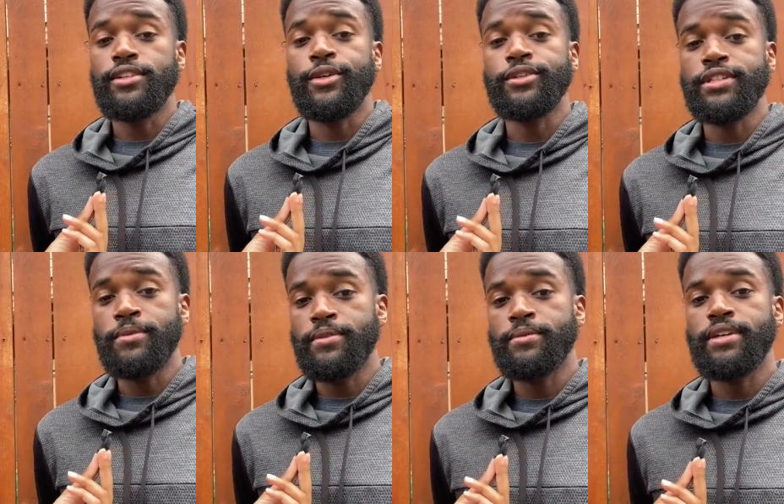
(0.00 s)
So some
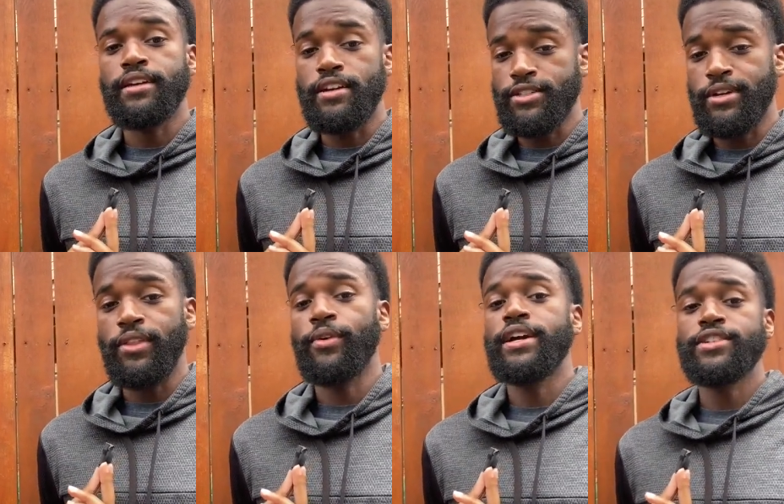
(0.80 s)
of them can cost around
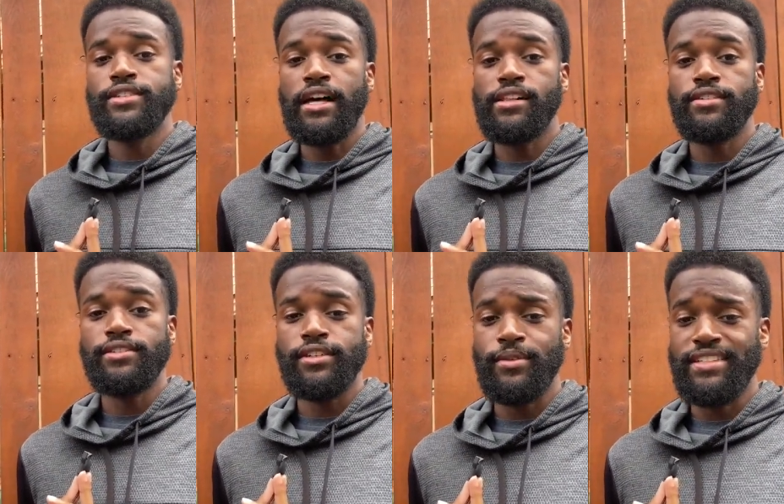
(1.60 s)
$300.
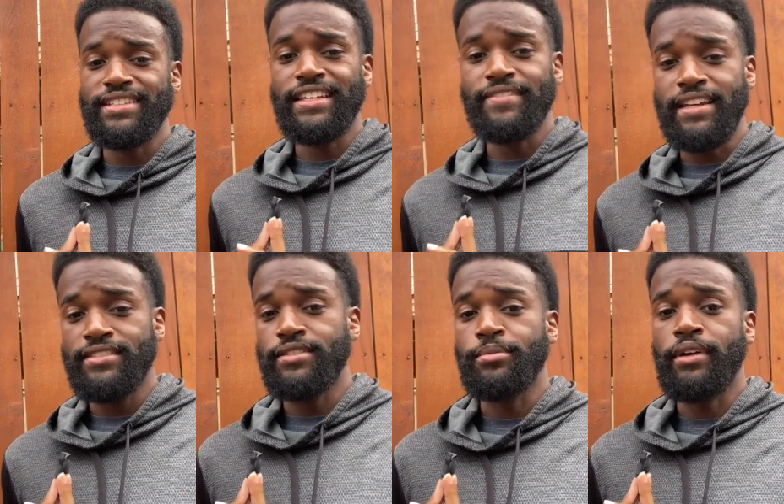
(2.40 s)
So you want to see if
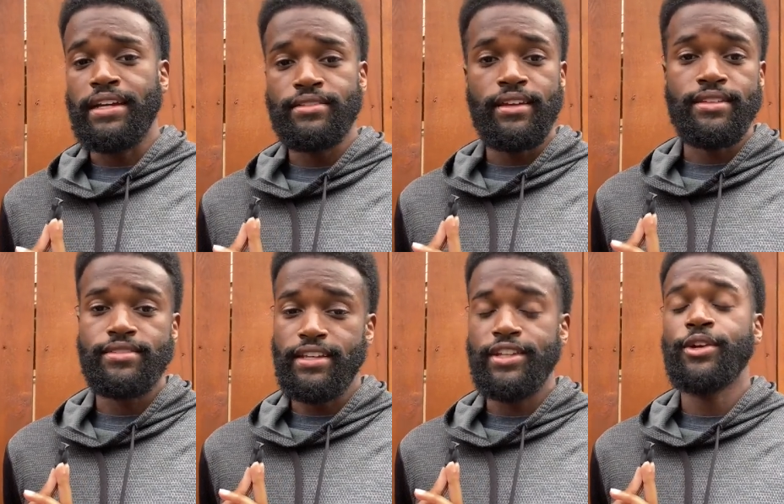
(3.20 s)
that's a price that's
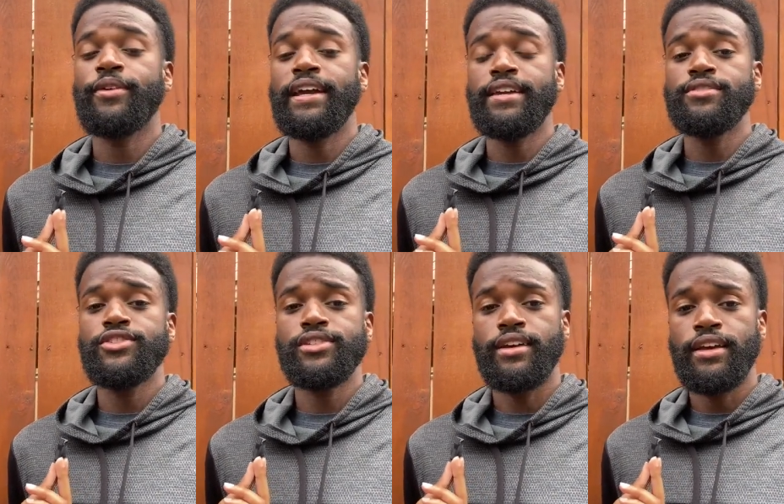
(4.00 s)
in your range.